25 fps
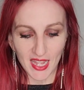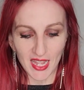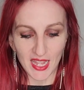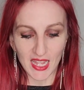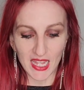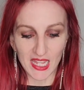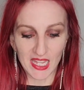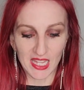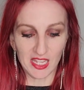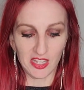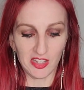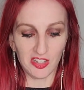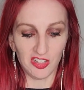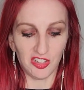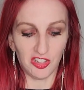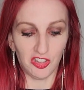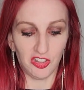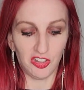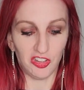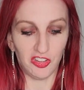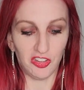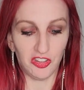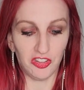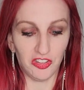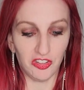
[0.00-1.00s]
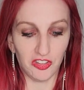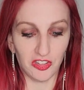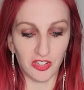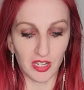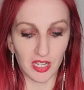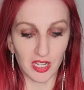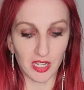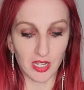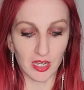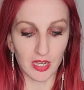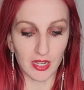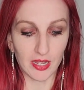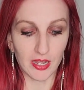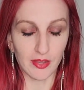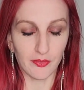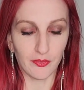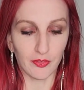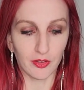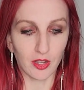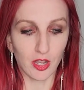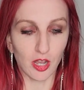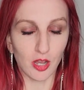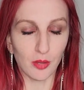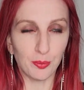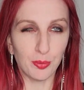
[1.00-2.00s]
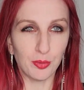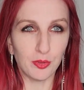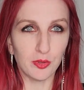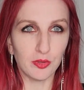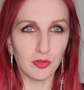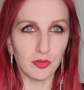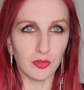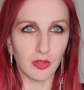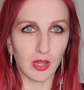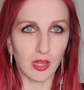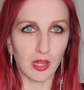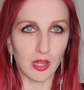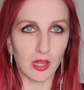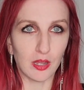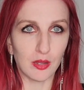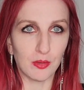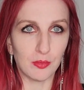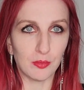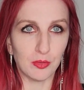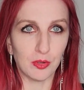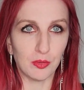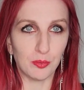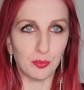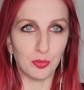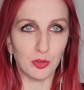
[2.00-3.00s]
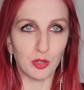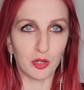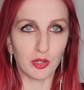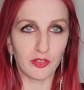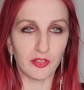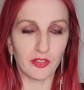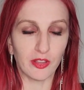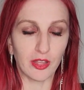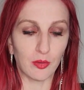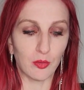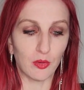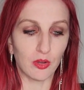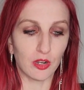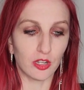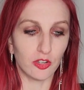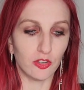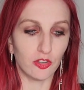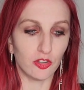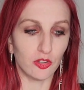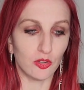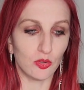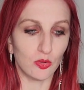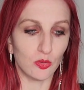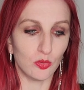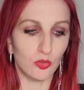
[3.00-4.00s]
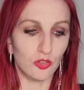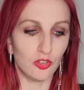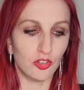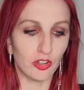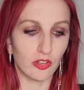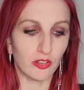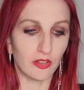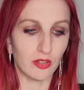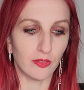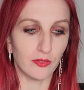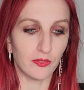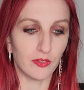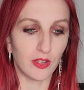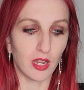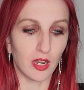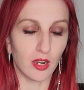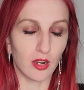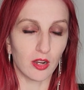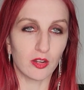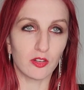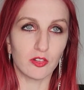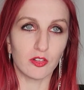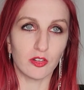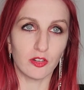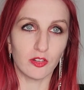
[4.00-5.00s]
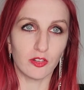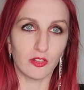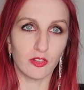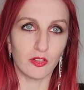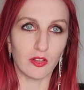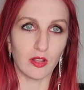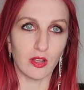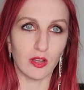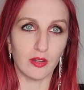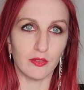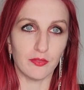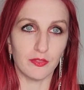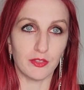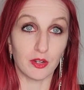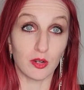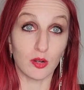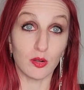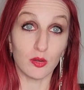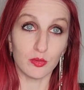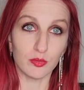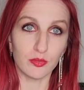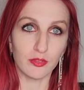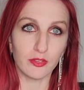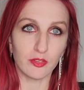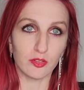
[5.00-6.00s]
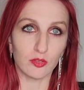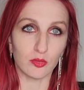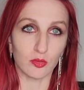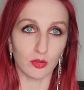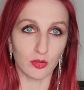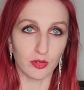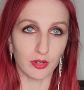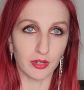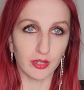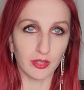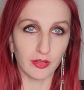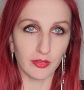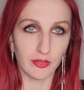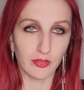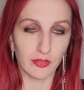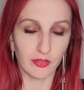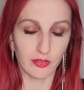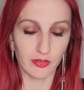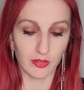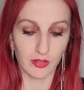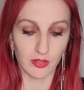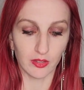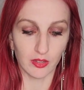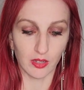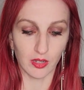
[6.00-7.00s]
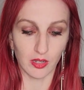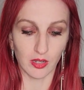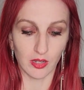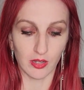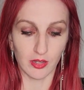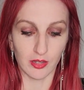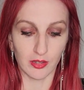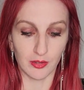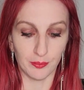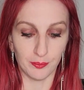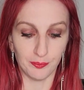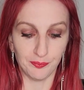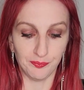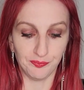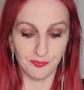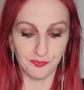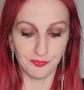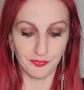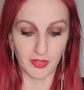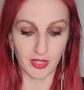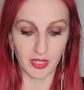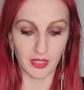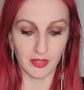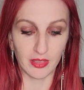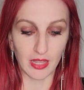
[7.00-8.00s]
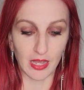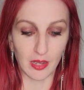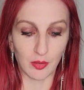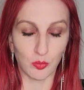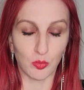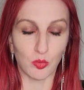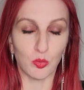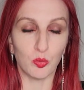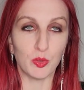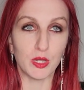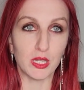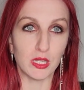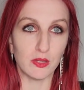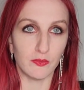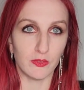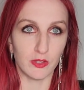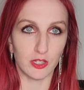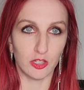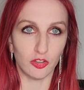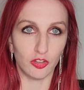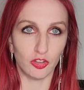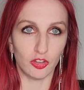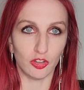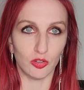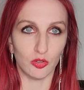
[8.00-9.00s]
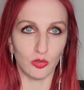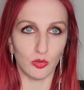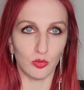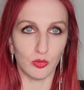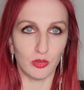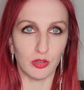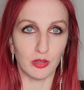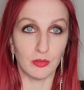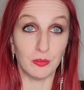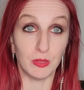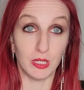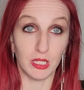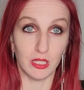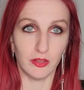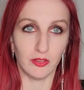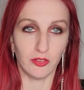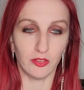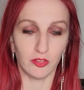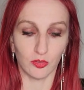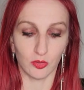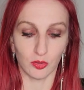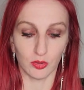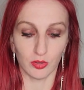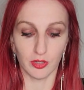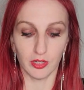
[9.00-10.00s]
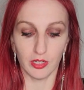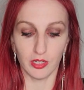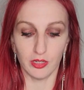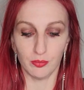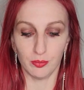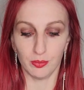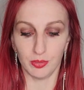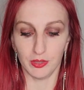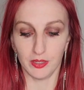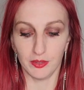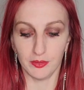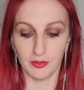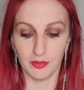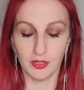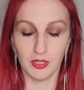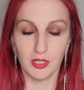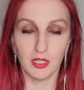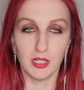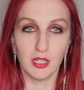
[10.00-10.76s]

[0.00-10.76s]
And I have a couple books I want to do just of characters of their own stories that will weave into the main story, but